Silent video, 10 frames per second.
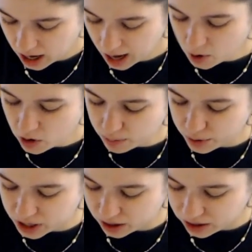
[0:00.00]
I'm going
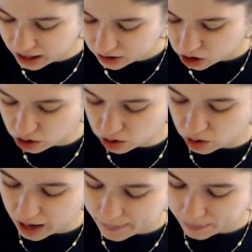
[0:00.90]
pretty thin just so
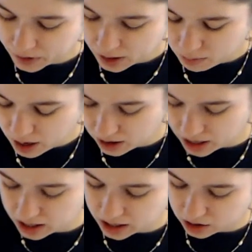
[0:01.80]
that
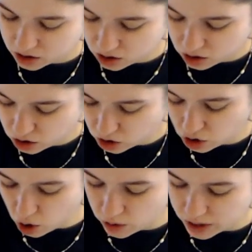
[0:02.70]
marinade can
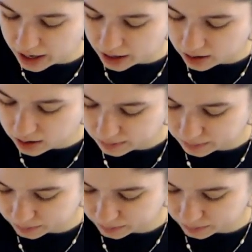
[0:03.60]
soak in.